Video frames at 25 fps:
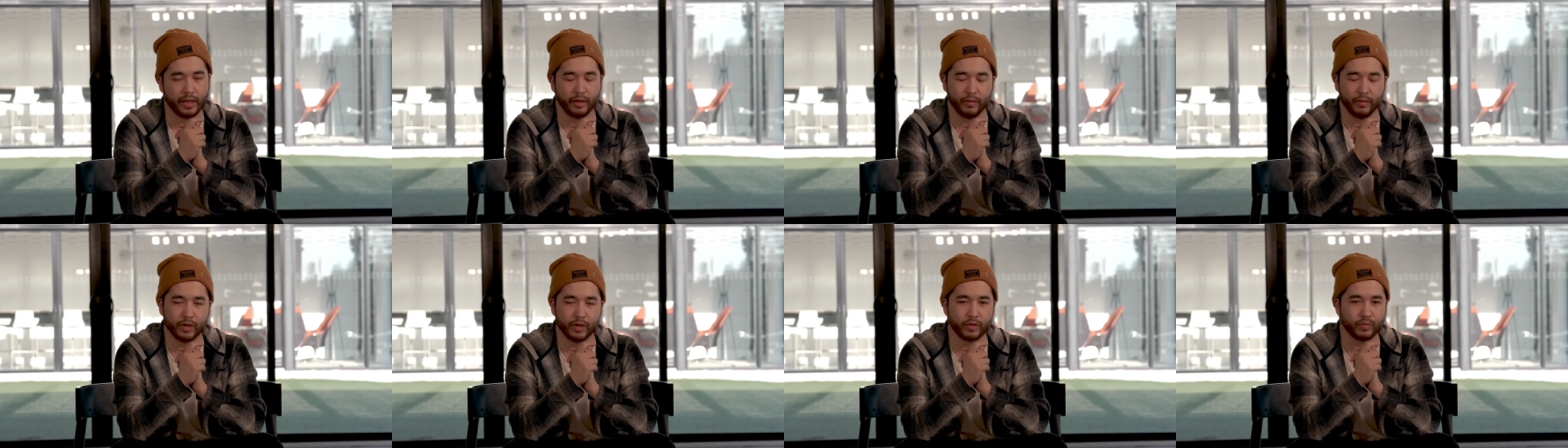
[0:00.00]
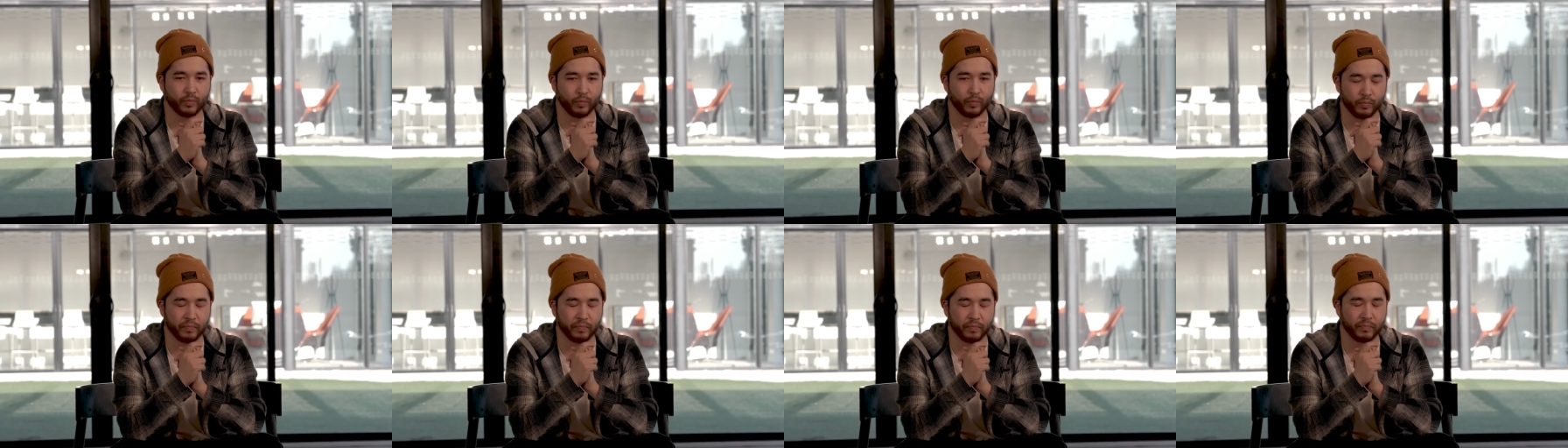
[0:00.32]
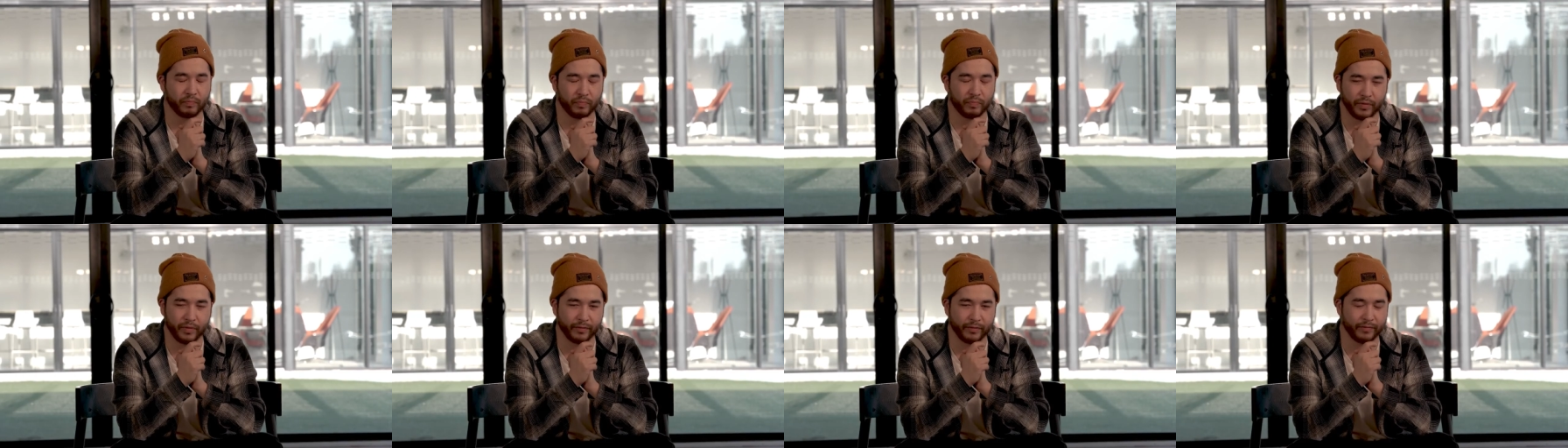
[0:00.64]
he was
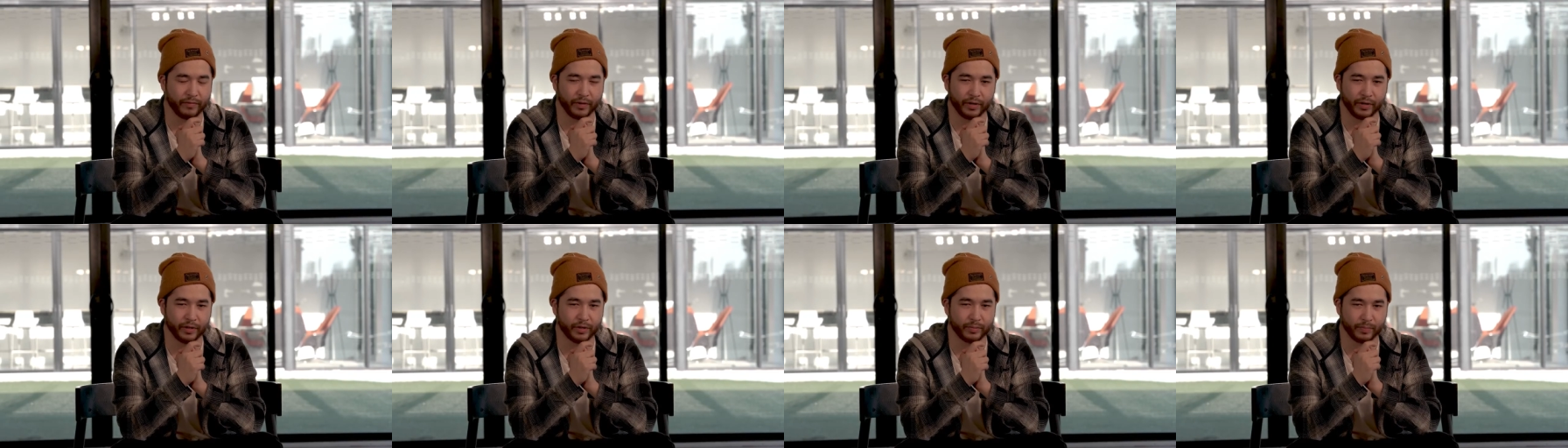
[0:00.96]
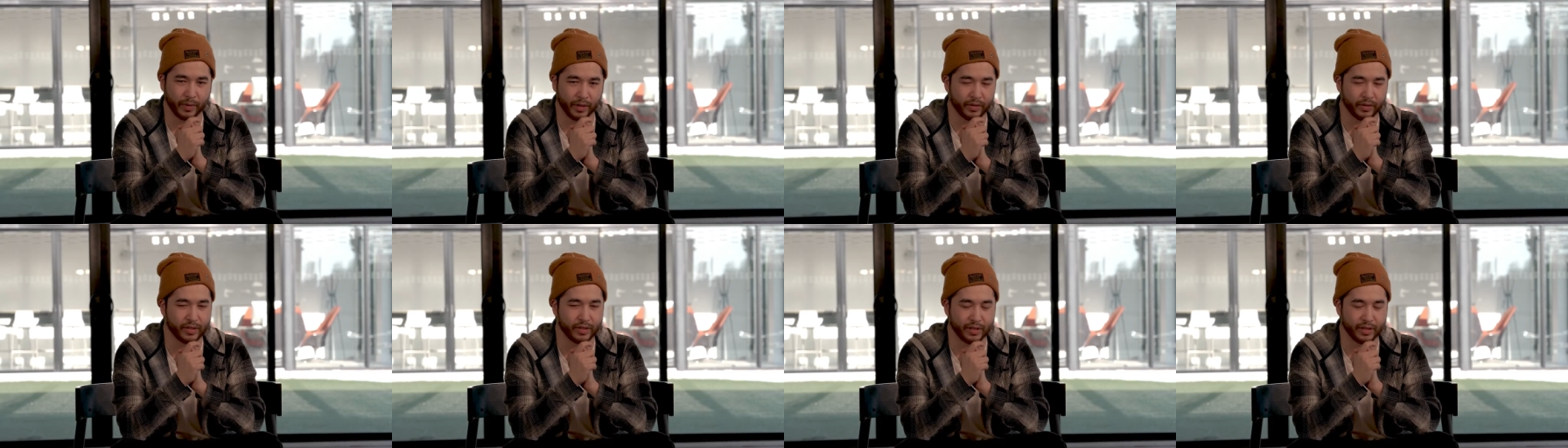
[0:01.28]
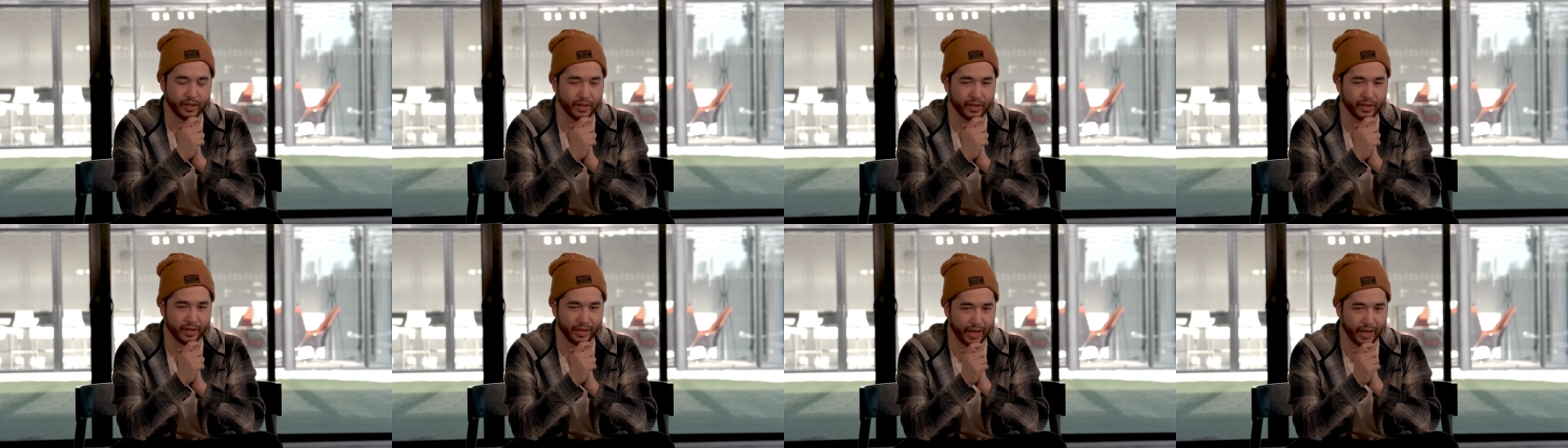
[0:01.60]
the first
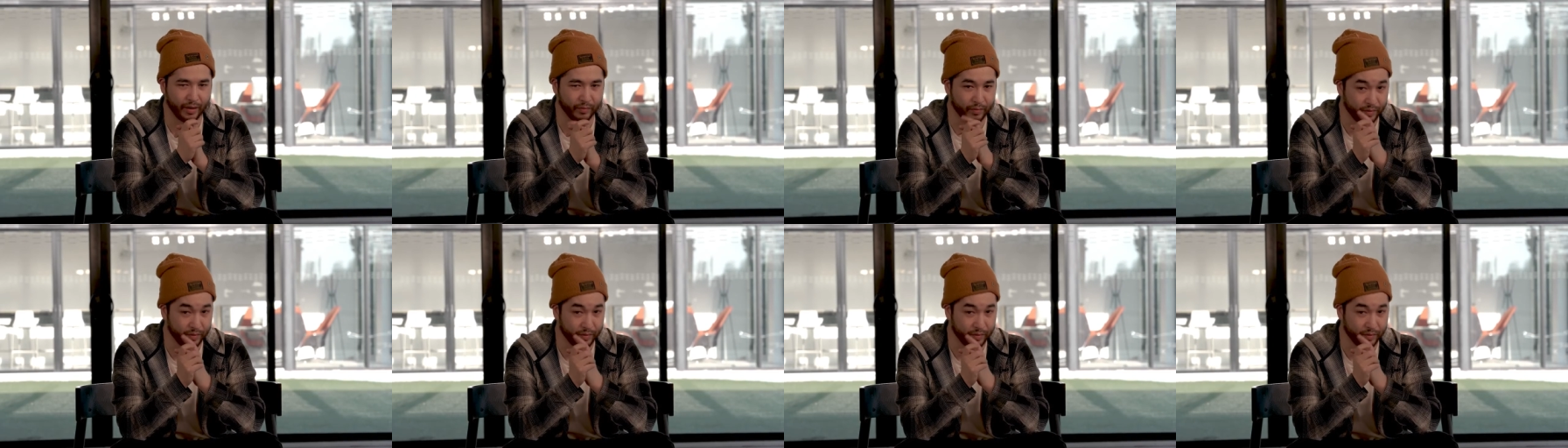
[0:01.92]
person